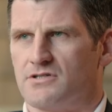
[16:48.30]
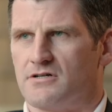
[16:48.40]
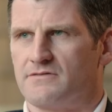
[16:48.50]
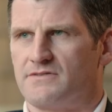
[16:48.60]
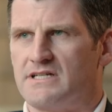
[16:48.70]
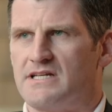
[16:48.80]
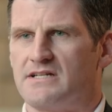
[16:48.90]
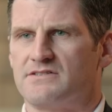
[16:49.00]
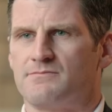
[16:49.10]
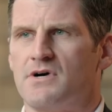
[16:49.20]
off to get
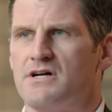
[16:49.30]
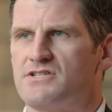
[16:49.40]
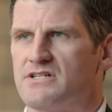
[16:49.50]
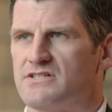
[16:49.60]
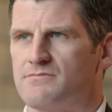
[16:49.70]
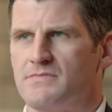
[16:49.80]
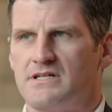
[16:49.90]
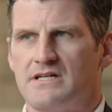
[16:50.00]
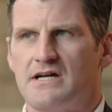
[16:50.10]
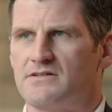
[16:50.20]
as much and as
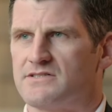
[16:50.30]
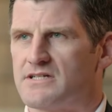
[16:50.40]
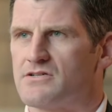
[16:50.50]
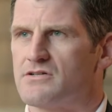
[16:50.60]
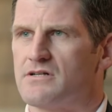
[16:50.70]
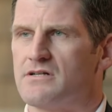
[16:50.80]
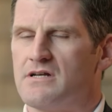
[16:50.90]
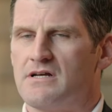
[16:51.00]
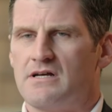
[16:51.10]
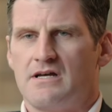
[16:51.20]
many out as they could.
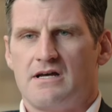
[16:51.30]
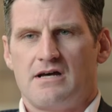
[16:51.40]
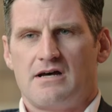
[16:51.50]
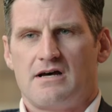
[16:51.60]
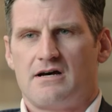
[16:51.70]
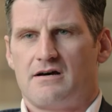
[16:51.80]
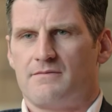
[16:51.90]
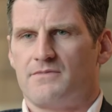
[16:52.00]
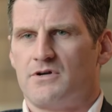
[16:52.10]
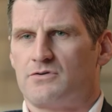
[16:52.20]

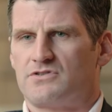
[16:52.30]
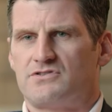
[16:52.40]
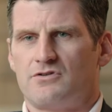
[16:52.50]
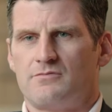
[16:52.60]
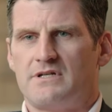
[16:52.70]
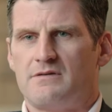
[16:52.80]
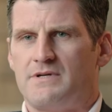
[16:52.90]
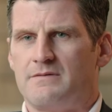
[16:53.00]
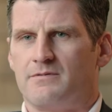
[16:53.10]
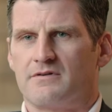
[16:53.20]
There were so many
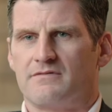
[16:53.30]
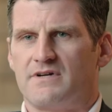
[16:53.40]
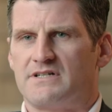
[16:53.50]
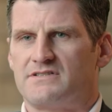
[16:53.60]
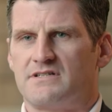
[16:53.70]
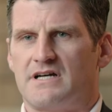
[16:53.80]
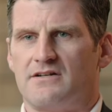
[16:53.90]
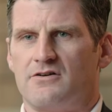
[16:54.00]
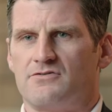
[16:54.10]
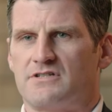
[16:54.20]
people that invested. I
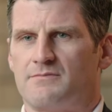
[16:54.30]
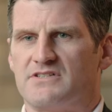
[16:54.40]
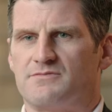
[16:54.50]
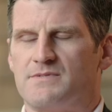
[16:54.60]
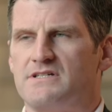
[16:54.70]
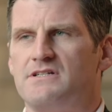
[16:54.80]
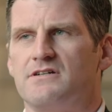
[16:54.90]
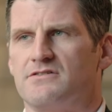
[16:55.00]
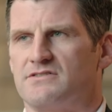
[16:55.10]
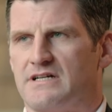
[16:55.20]
know some that spent
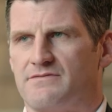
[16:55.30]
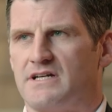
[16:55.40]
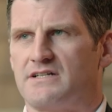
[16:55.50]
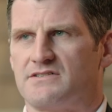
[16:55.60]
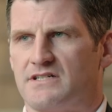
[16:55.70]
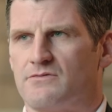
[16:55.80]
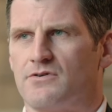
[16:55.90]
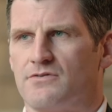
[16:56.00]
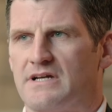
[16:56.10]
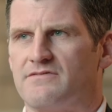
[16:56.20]
years in Afghanistan
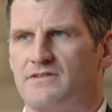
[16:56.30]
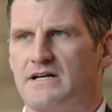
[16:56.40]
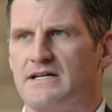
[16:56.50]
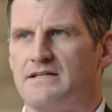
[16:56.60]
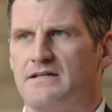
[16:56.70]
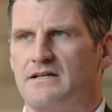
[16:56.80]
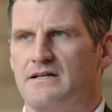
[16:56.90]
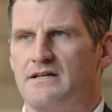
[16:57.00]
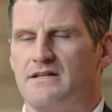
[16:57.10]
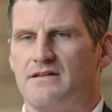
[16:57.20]
were on that flight.
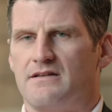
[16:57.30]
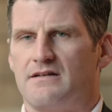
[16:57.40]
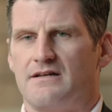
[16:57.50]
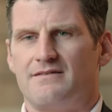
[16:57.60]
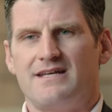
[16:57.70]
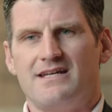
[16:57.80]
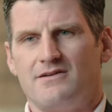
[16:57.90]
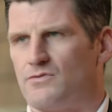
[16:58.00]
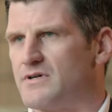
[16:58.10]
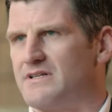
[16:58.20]
They
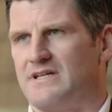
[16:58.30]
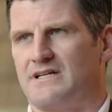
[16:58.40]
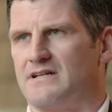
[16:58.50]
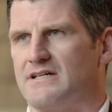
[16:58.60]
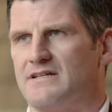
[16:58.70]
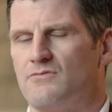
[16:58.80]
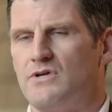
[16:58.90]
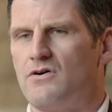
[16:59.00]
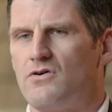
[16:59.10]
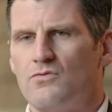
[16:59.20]
didn't want it to end like that.
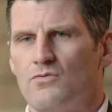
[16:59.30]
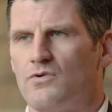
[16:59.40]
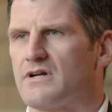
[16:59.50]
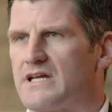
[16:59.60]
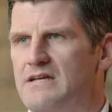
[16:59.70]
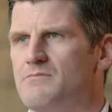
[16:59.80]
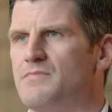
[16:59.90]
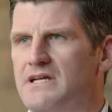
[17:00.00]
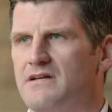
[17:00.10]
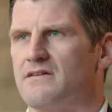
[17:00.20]
We don't want to keep
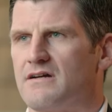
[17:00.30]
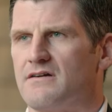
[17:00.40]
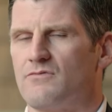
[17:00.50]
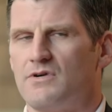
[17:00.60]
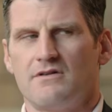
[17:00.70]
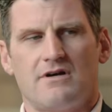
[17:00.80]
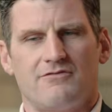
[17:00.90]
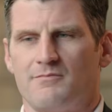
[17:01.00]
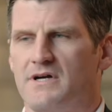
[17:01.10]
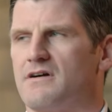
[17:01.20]
being there. We
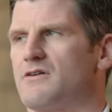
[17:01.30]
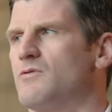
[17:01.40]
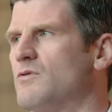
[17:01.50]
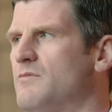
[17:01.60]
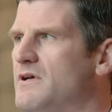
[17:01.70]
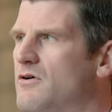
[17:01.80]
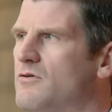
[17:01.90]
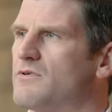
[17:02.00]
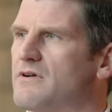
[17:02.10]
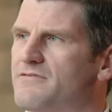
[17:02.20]
love America. We want to be home with our